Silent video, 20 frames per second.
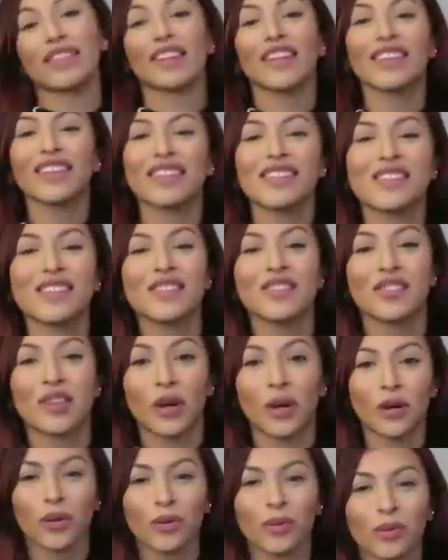I think this is
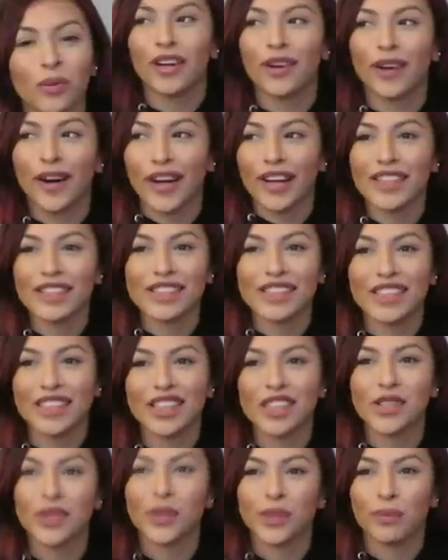so
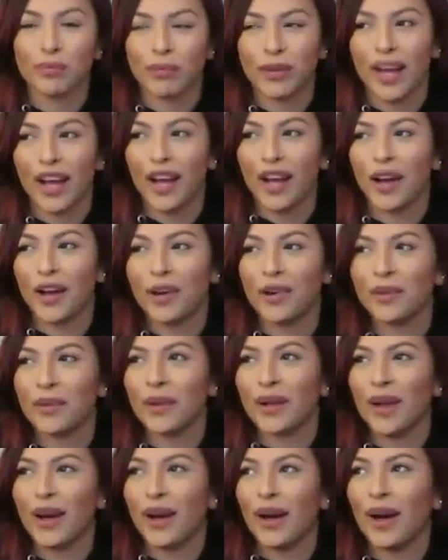crazy, tripped
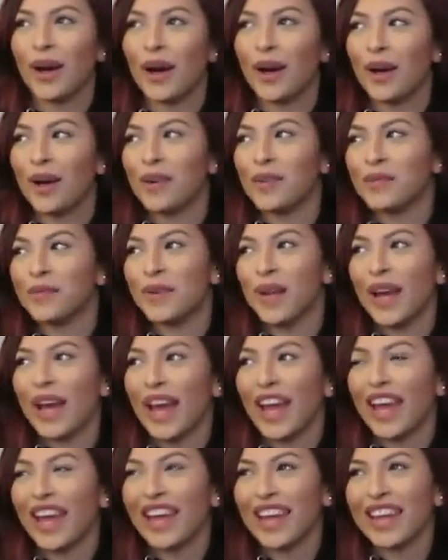out, um,
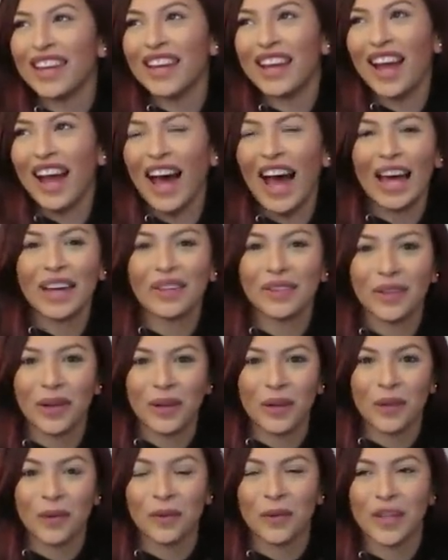and I don't
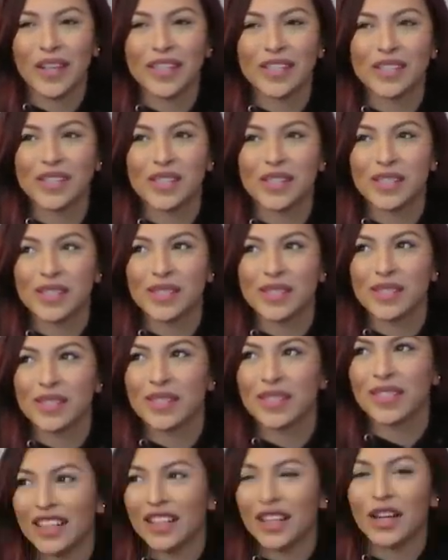know. It's
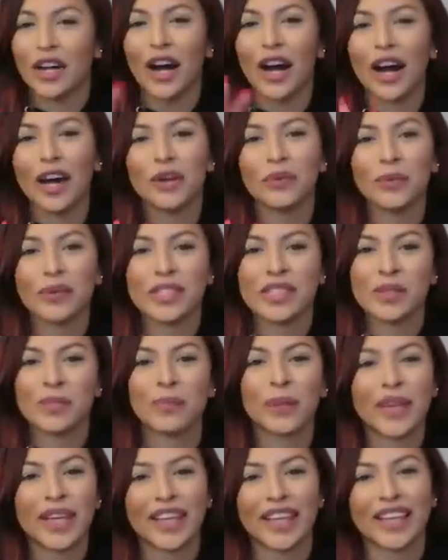just God was
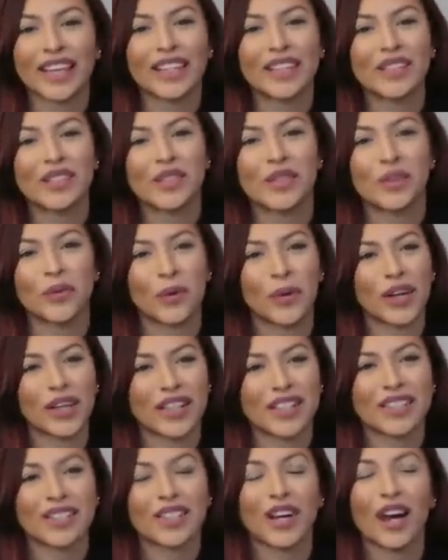speaking to
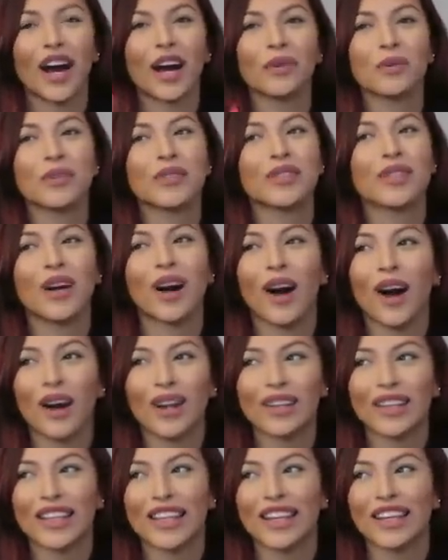us. God was
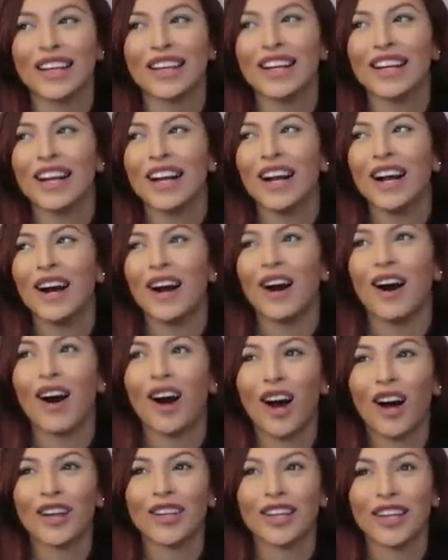calling
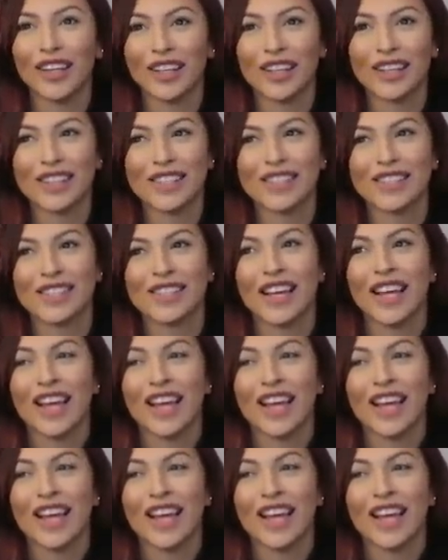on us.